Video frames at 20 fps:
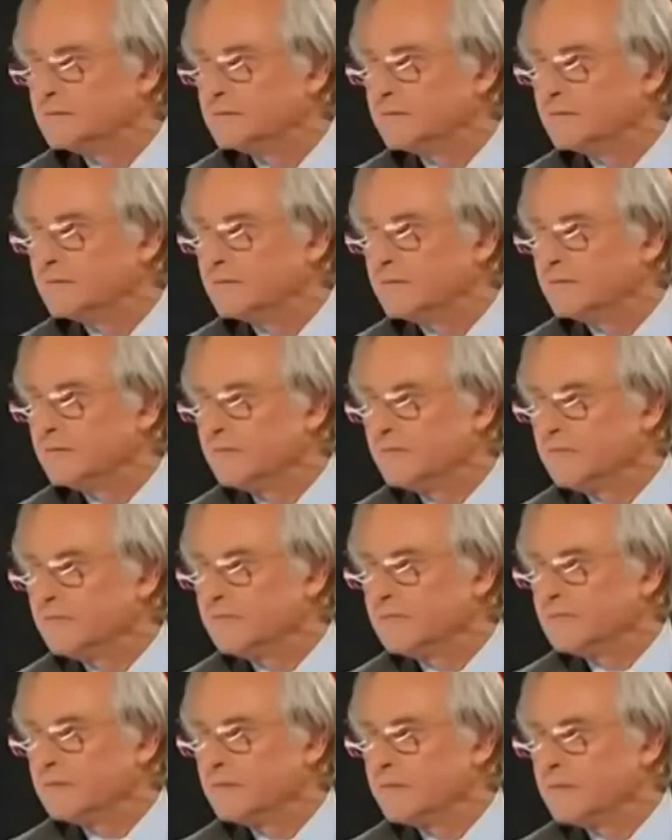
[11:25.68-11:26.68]
and you're going to start
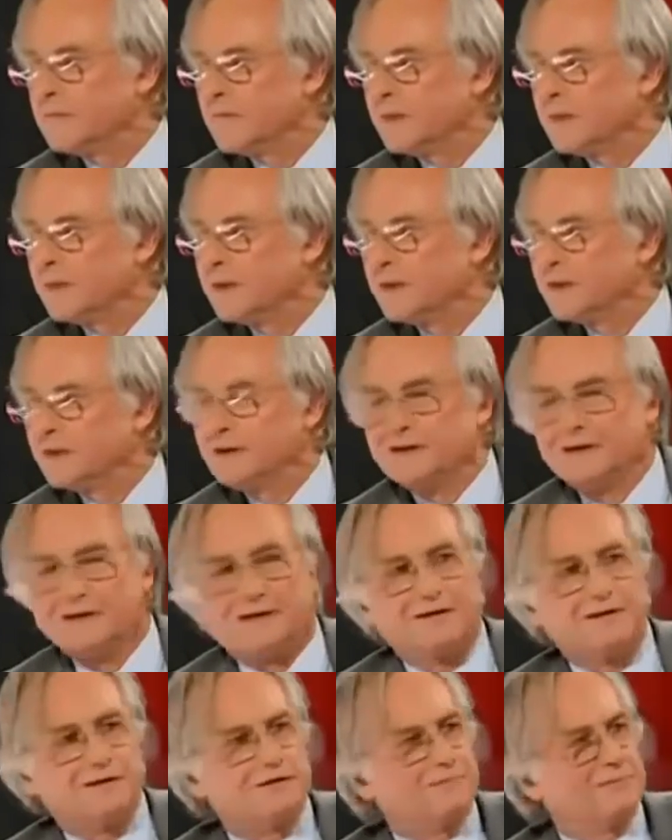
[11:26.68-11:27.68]
moving your head?
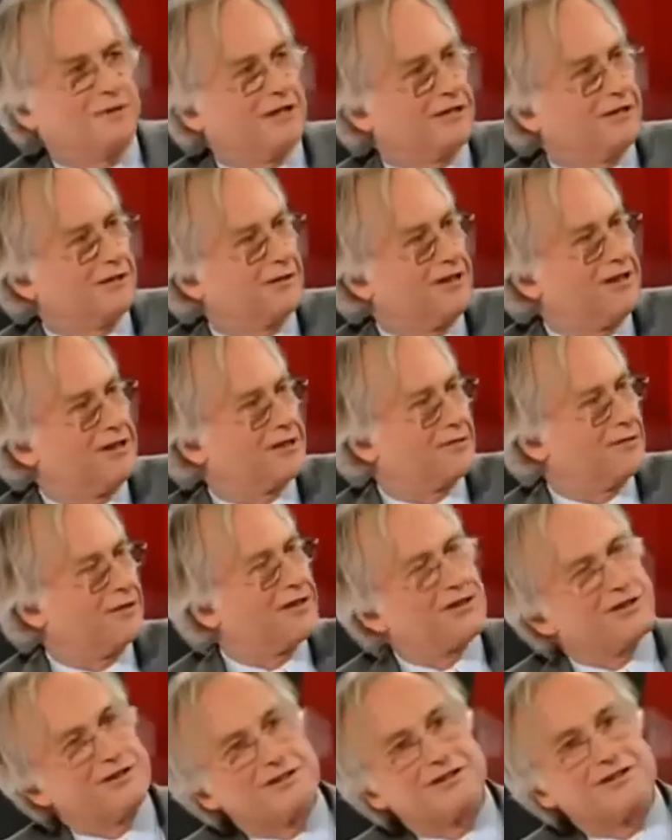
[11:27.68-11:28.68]
Oh my God, these
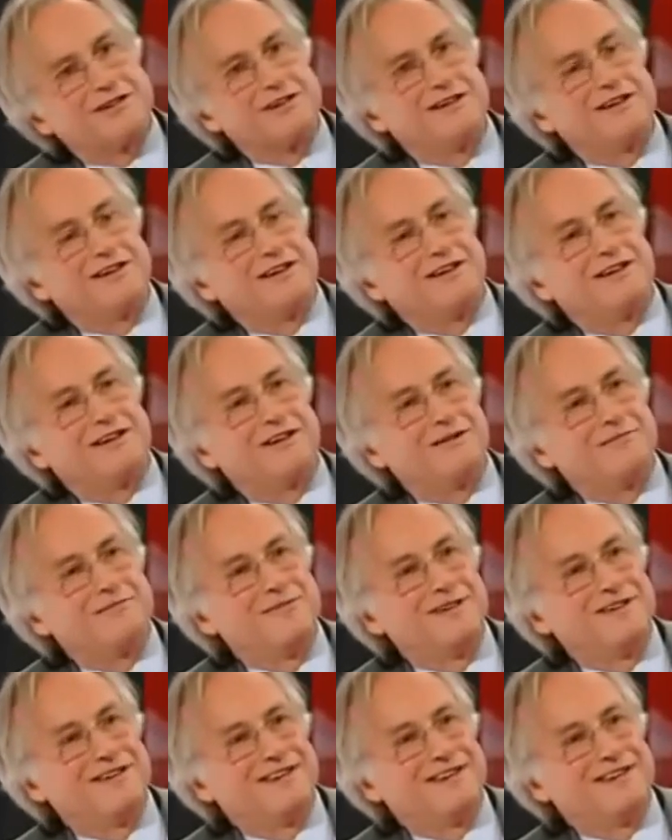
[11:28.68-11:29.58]
questions. Um,